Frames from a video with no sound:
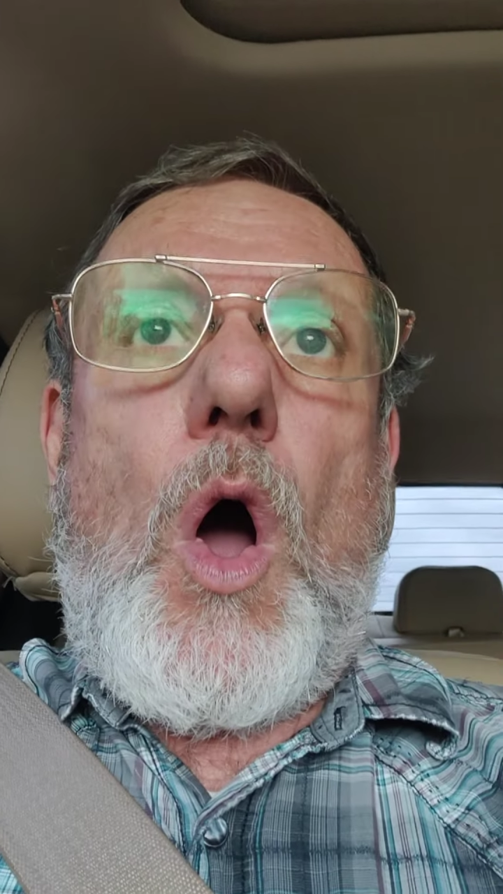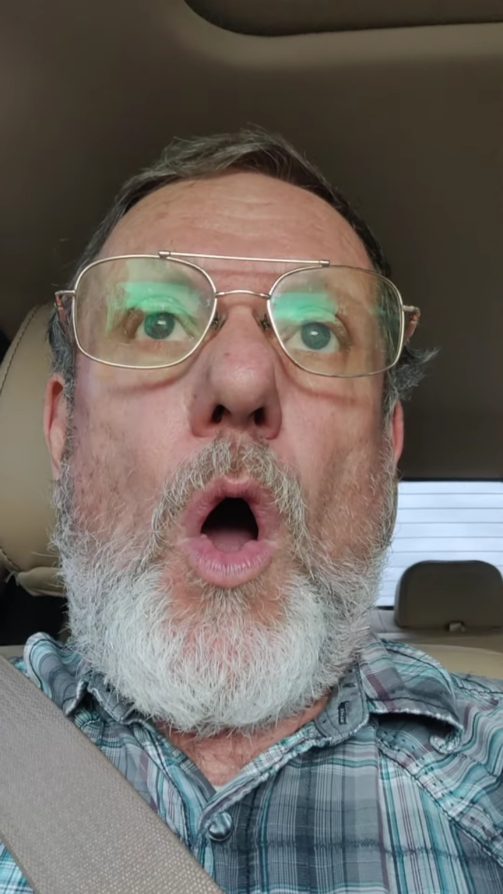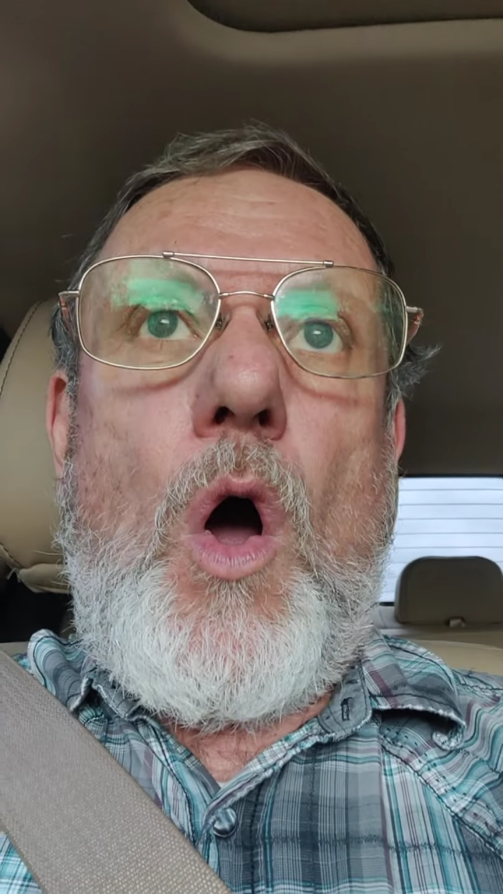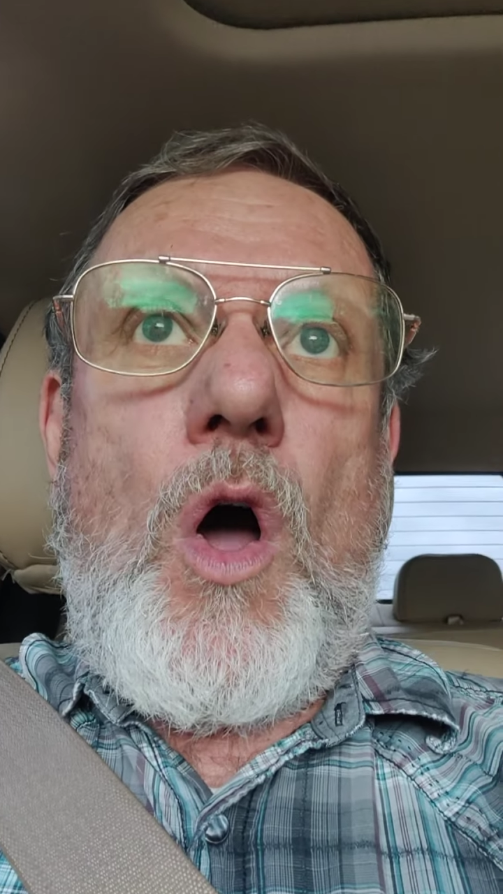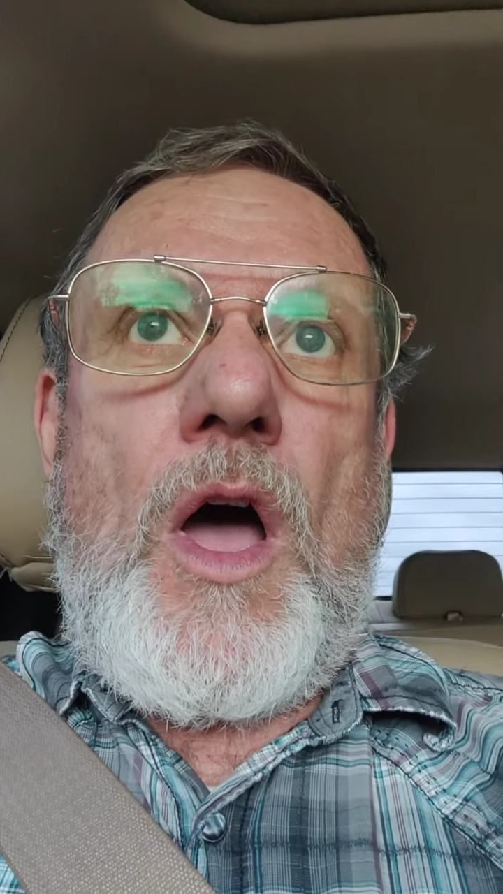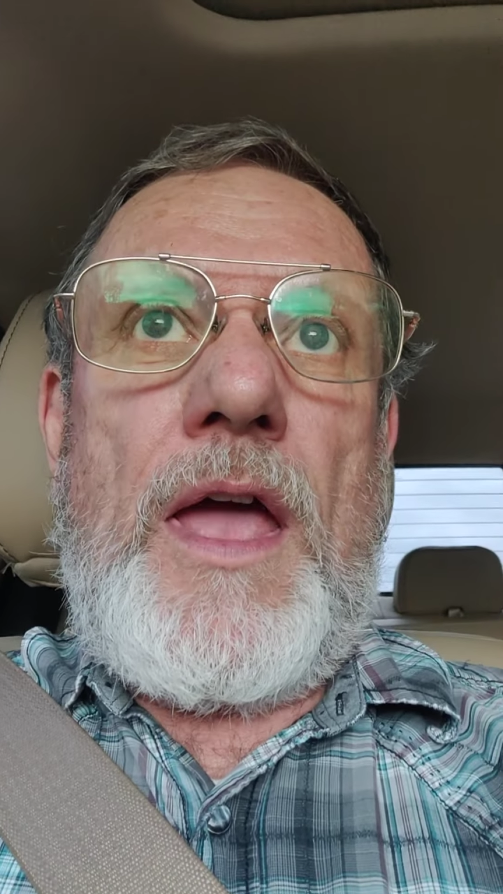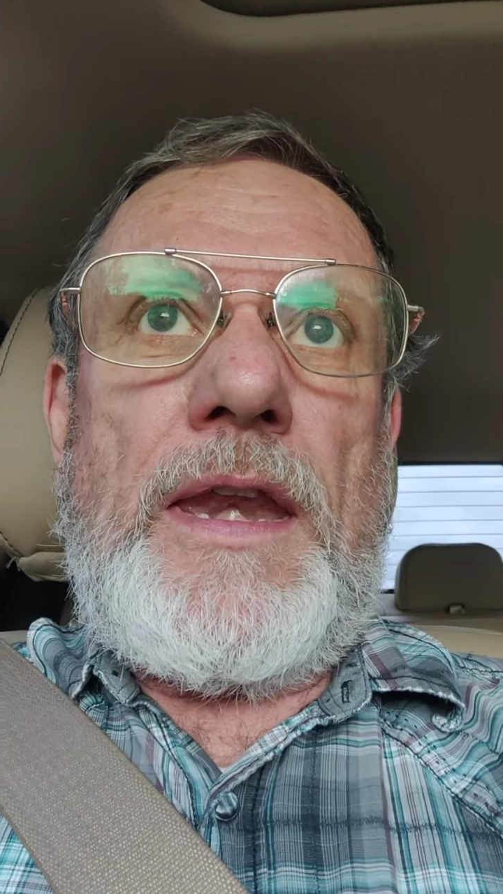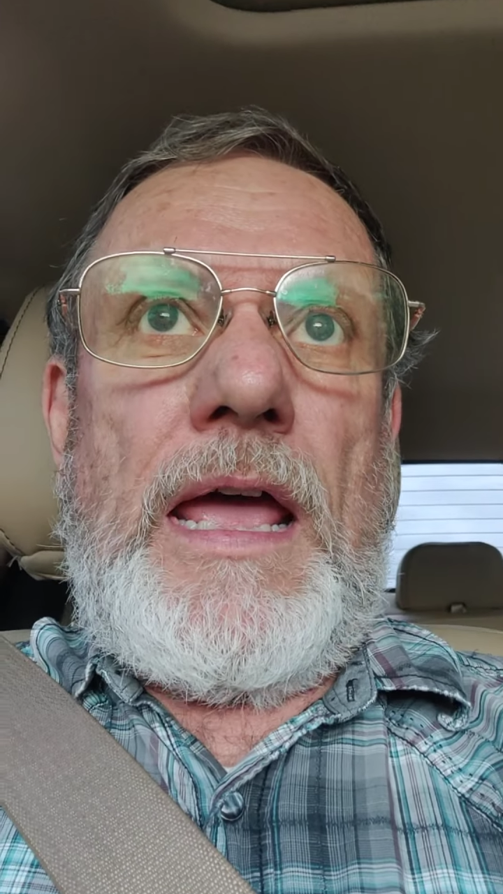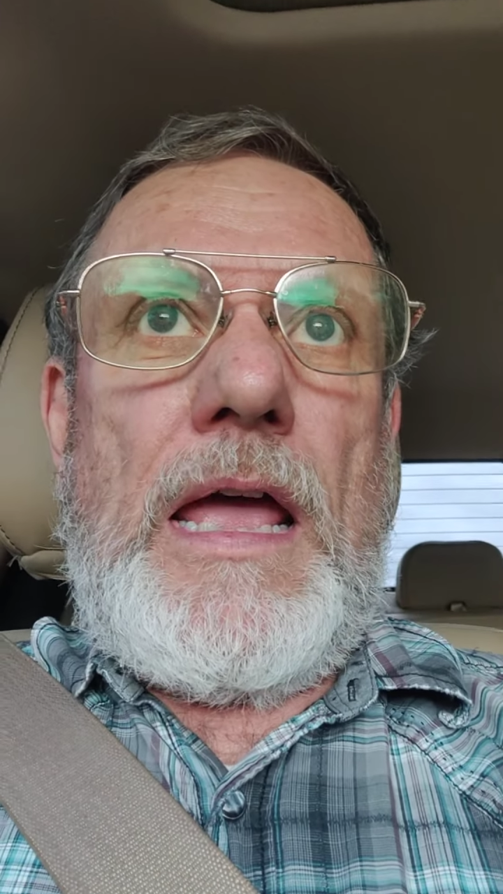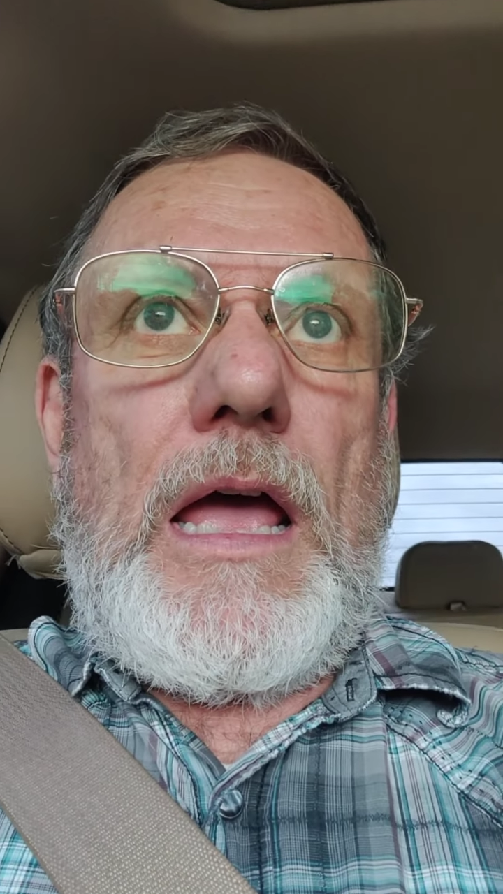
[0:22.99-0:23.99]

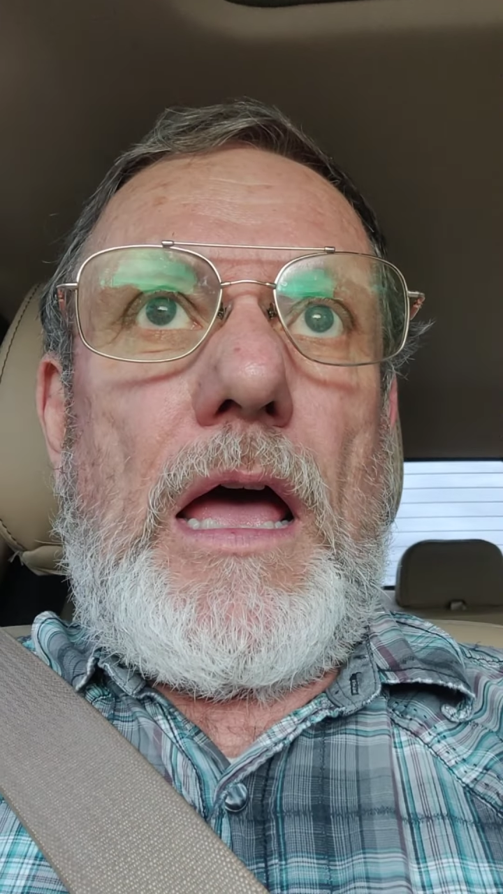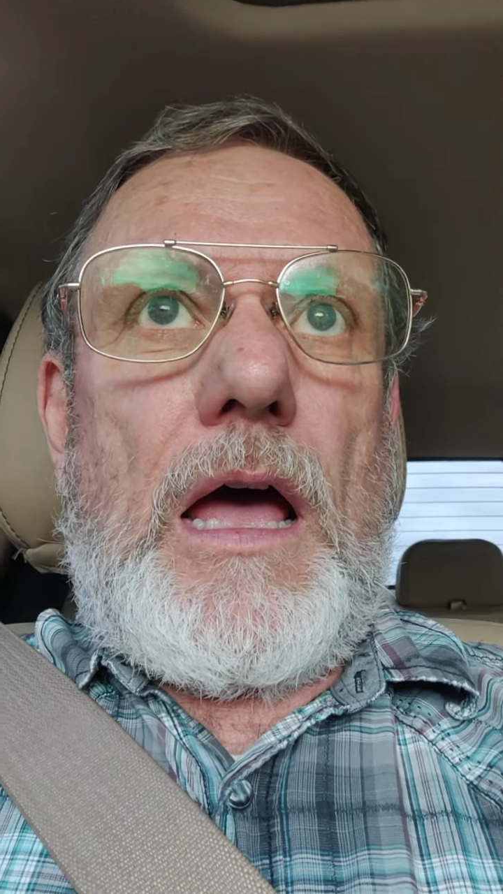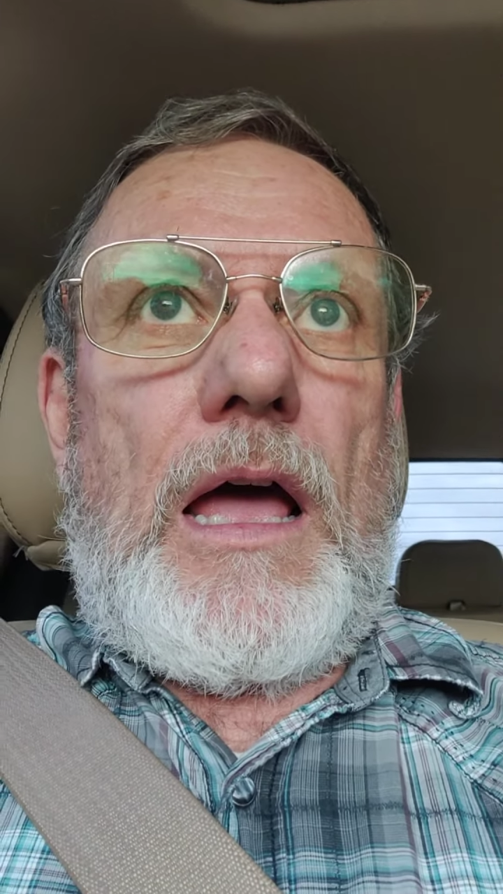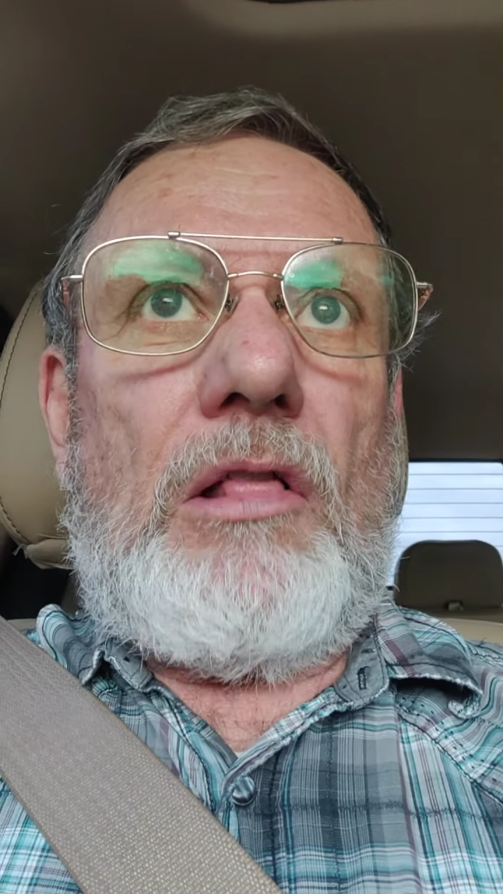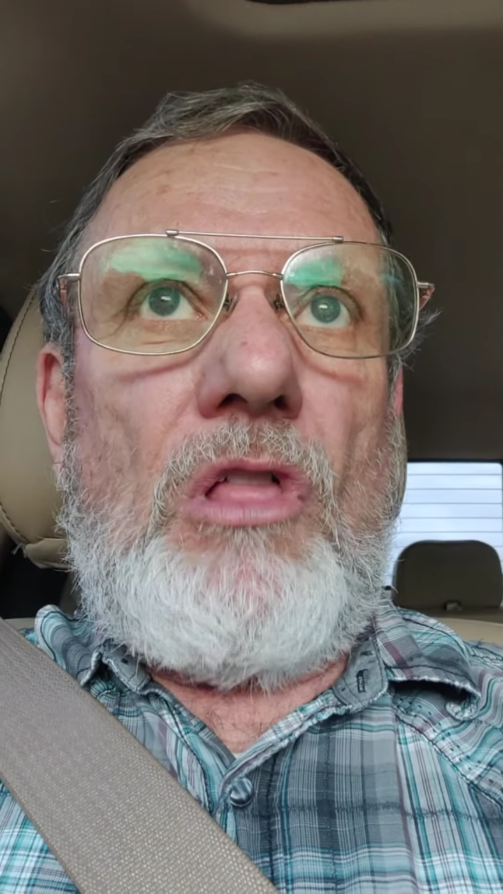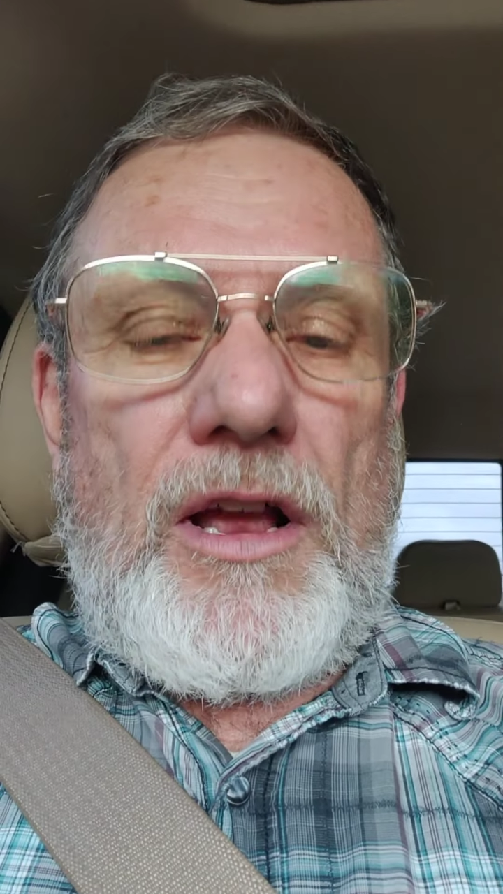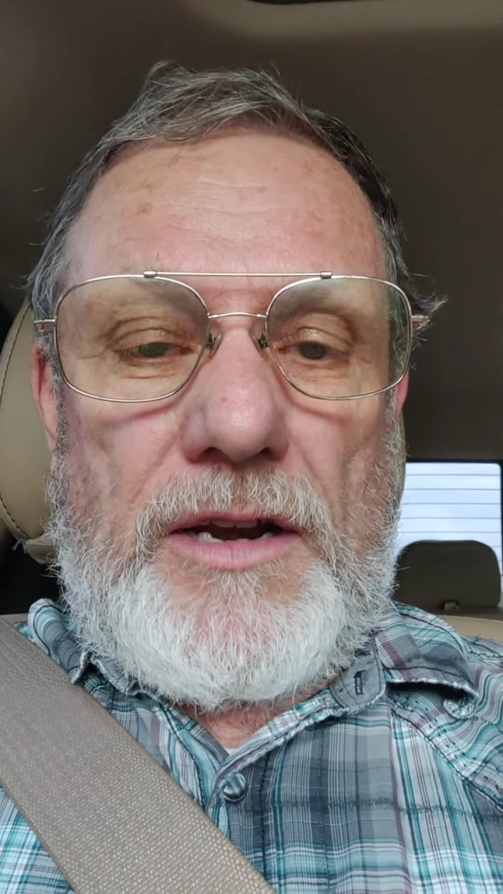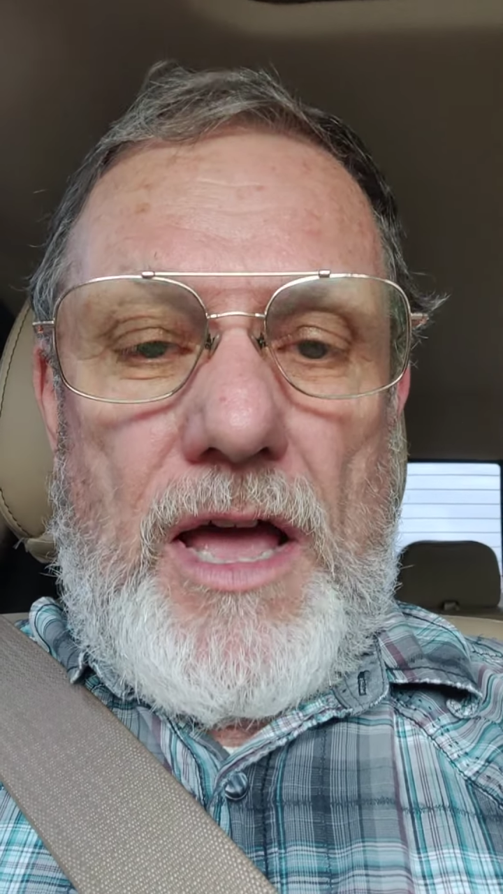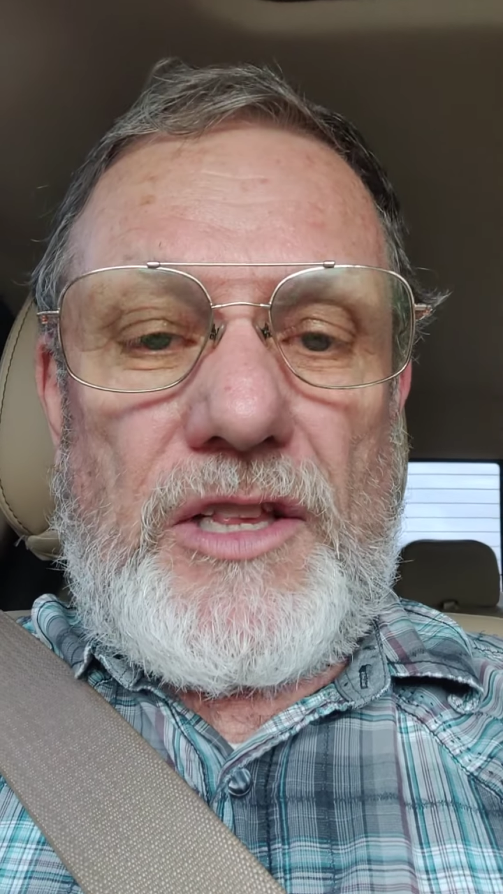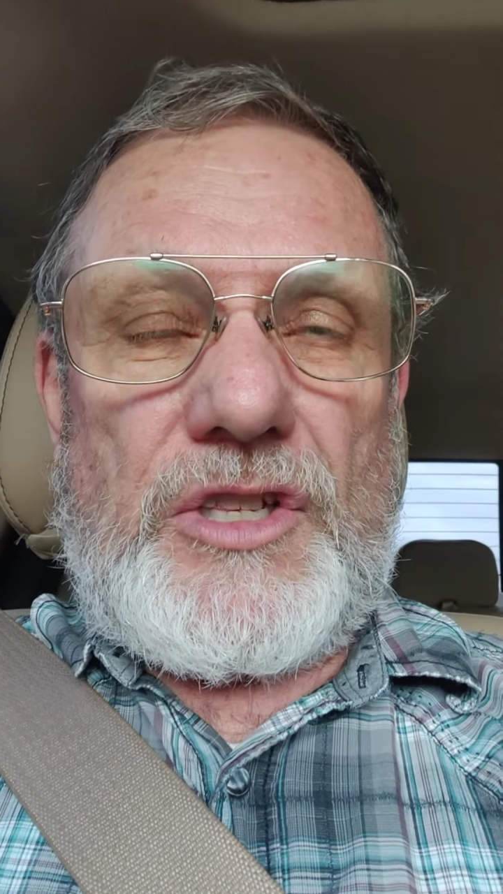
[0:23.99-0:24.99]
on the lug
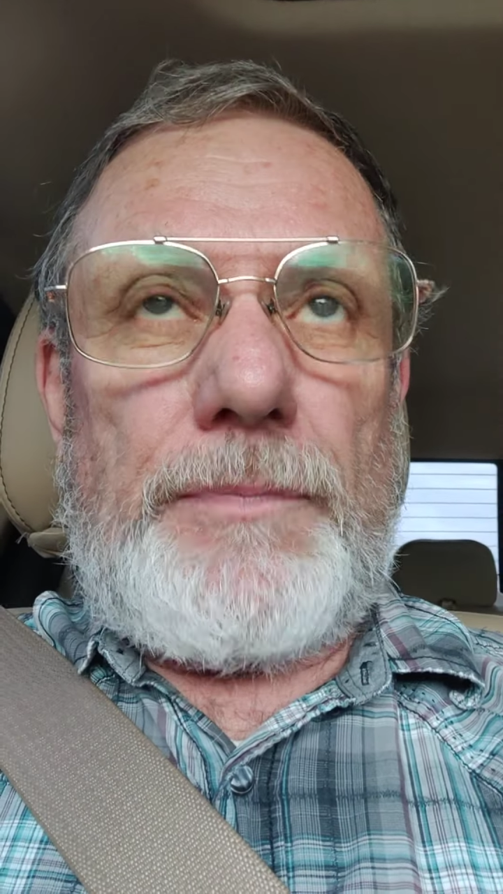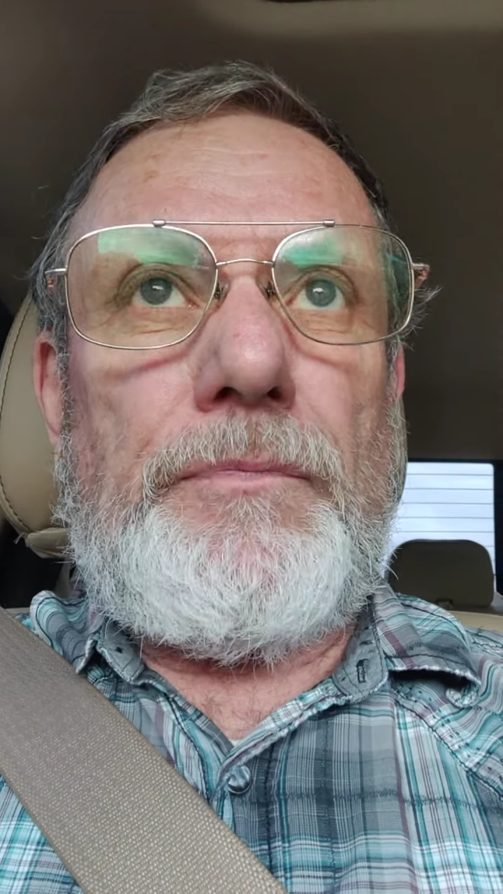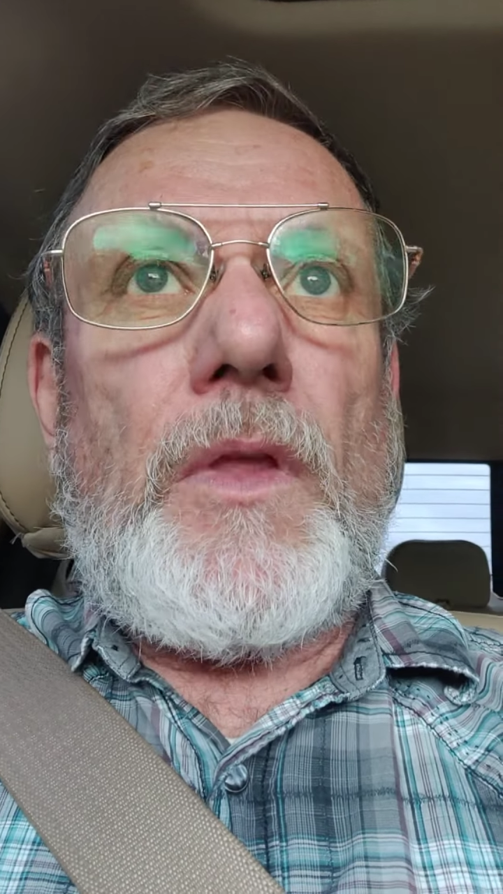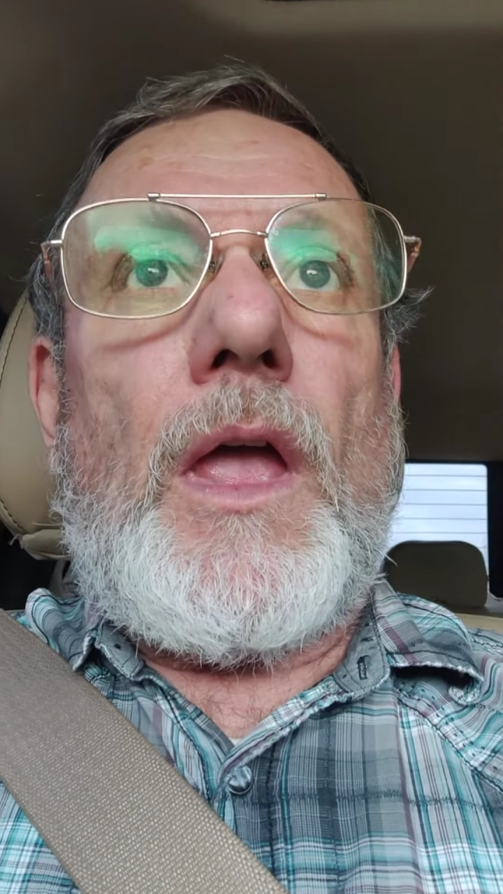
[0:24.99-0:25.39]
nuts.